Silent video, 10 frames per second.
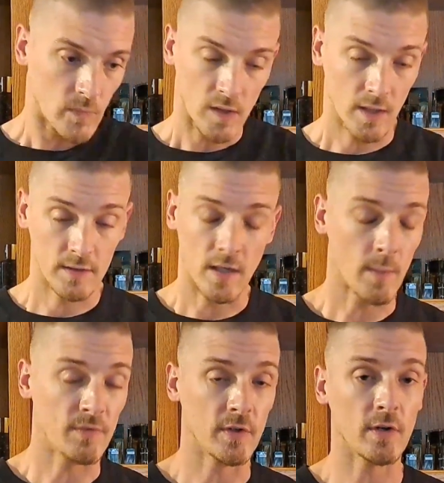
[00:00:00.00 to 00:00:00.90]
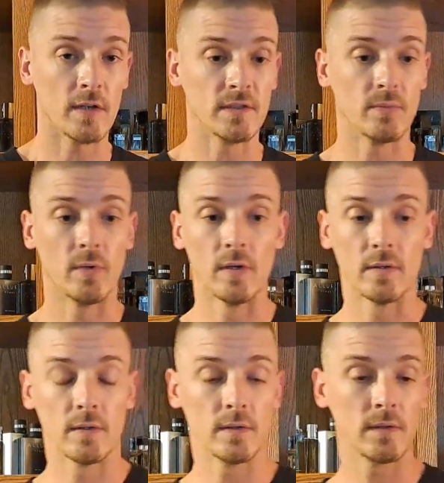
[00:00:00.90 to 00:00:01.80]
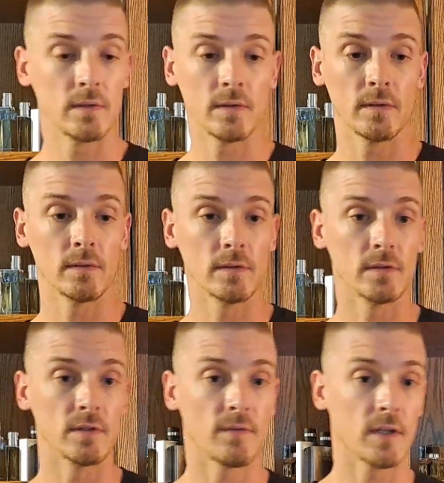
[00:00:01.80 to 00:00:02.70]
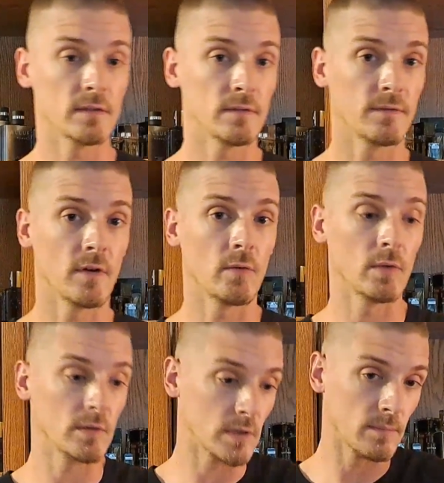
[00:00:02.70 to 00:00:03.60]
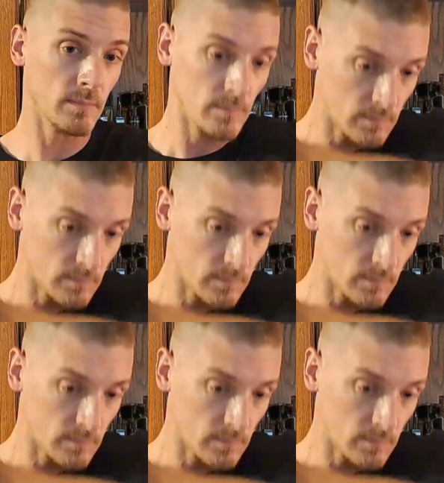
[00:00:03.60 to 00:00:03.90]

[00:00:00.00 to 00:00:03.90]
Anytime if you're crazy, but this is a festive fall, wintertime.